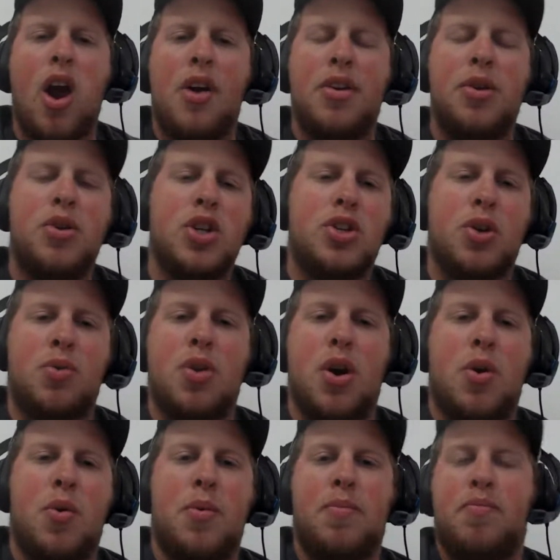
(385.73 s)
you just don't
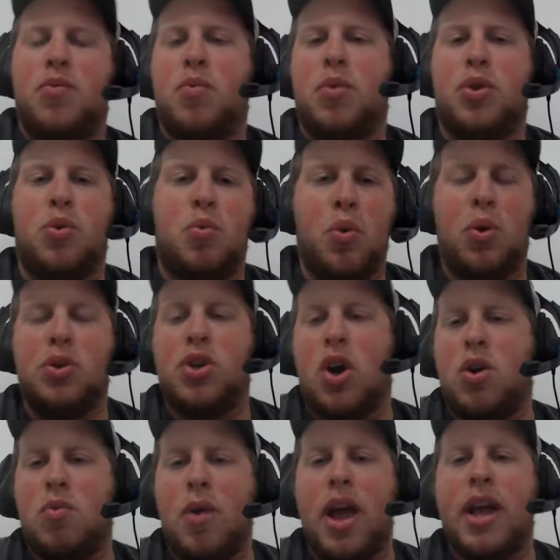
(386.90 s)
know what the rules
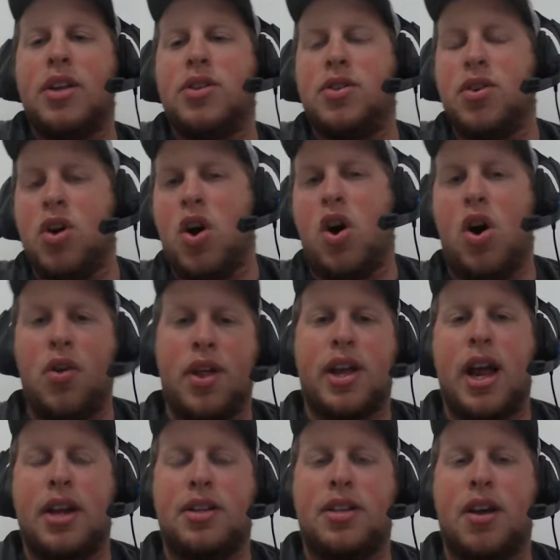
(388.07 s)
are, regs, all that
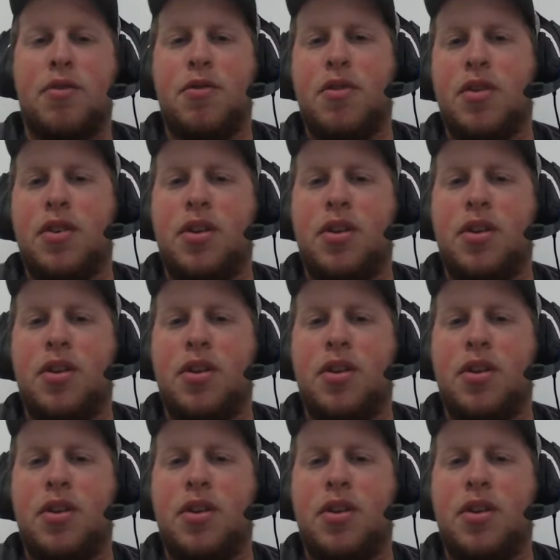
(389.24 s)
kind of stuff.